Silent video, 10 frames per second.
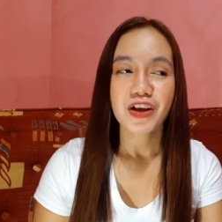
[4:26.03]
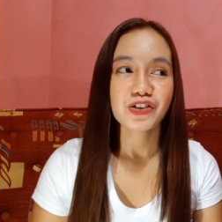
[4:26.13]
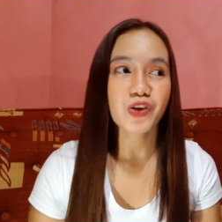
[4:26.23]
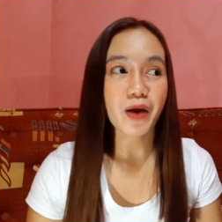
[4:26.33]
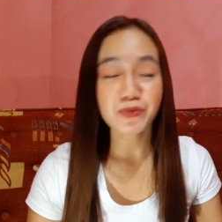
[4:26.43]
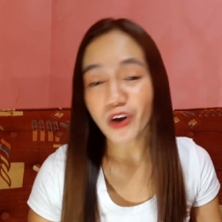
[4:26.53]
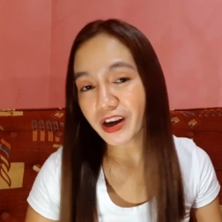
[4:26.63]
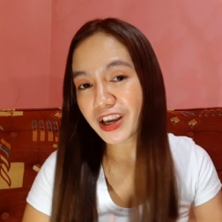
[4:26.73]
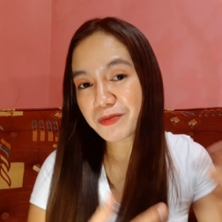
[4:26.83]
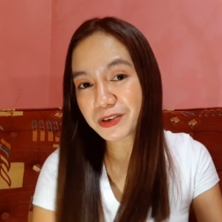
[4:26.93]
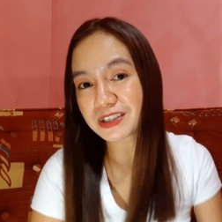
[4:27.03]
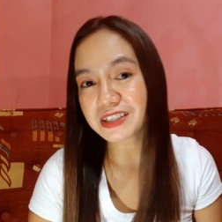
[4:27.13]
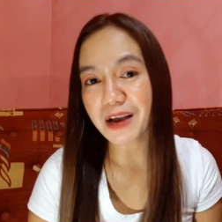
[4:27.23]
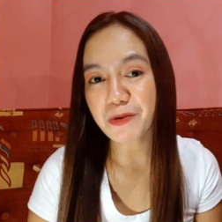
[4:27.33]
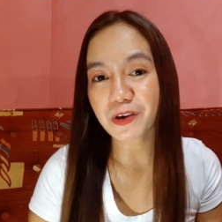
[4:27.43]
So I'm talking about the
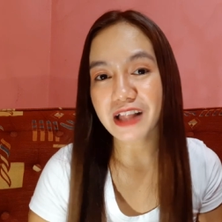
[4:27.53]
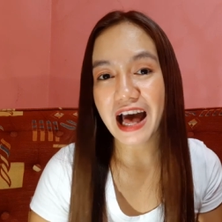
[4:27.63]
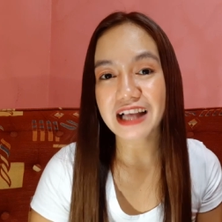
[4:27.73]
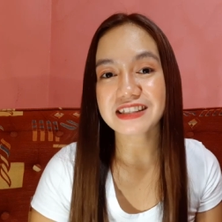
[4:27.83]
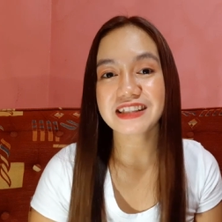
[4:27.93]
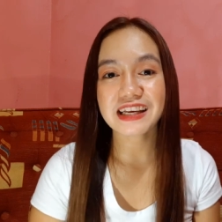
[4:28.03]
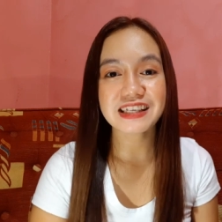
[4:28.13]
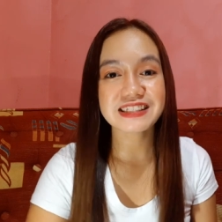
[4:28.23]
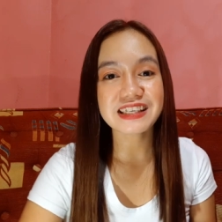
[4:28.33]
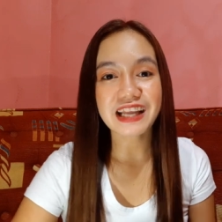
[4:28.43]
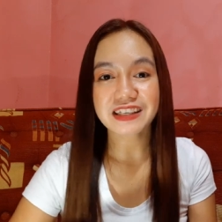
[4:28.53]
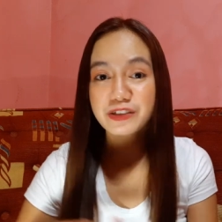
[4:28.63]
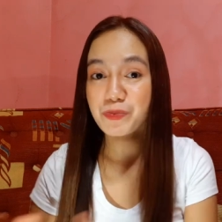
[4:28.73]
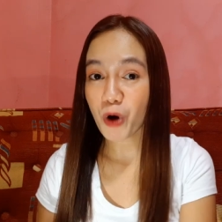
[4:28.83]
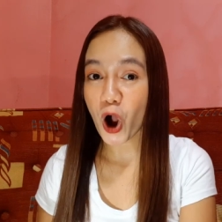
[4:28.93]
demo class, that is the
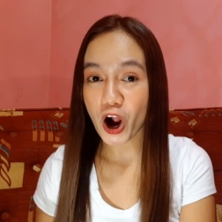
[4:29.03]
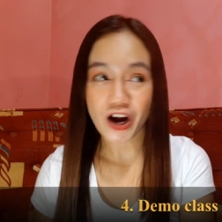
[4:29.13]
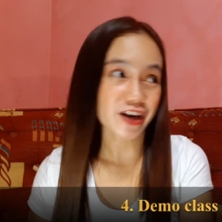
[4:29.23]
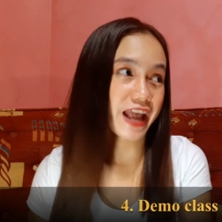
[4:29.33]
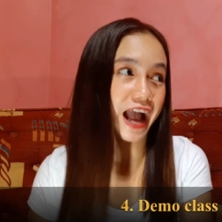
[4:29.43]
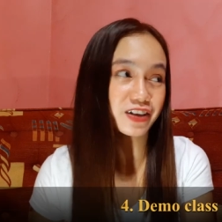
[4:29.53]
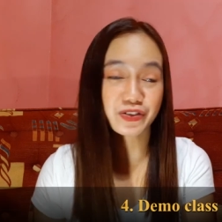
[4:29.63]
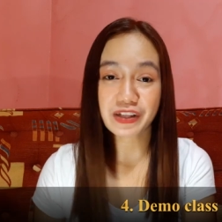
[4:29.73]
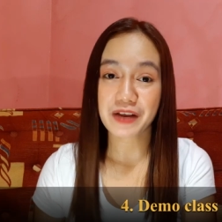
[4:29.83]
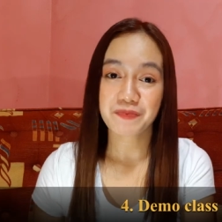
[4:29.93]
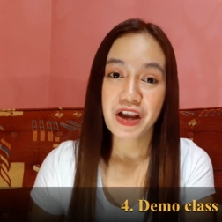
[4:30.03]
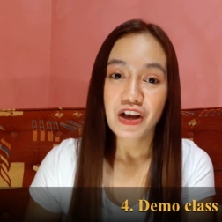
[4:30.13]
next part actually.